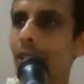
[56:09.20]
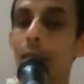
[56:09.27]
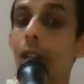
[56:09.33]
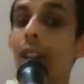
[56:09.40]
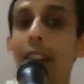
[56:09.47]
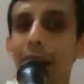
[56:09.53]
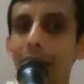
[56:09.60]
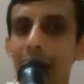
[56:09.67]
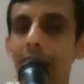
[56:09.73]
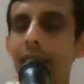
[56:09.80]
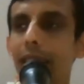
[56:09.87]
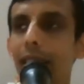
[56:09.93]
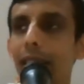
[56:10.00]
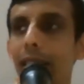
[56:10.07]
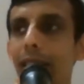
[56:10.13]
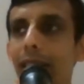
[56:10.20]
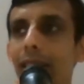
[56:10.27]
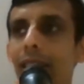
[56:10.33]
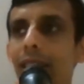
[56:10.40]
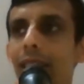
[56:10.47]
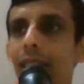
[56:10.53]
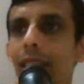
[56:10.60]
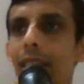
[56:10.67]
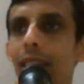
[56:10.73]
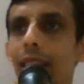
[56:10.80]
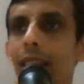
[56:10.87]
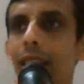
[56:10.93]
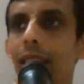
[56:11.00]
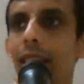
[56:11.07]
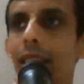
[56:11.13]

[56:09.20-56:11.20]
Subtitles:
Means not ended there.